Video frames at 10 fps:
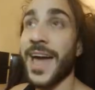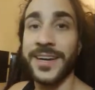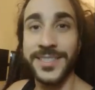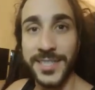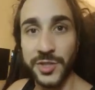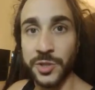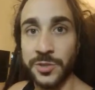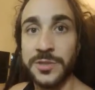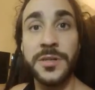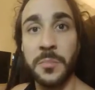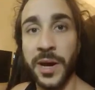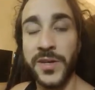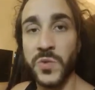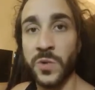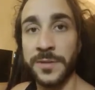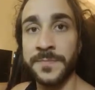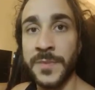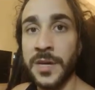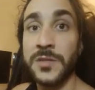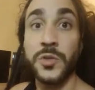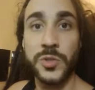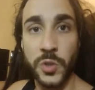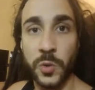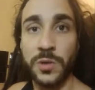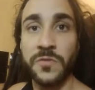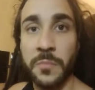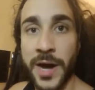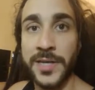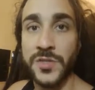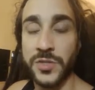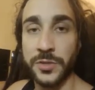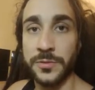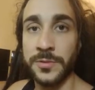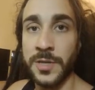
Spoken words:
an additional -1 to a total of -2.